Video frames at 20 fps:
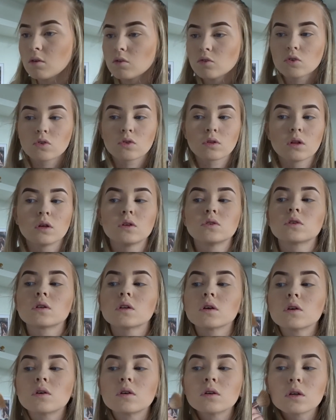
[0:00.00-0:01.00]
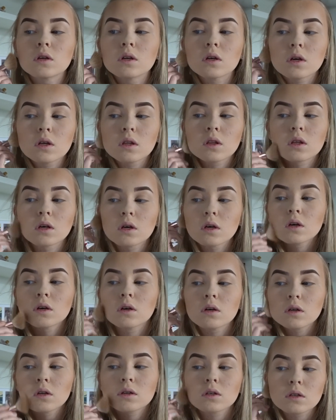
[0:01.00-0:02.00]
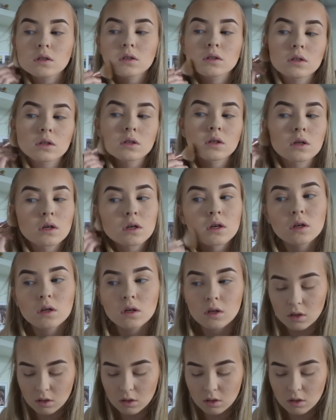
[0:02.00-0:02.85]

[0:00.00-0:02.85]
Just literally underneath it, just to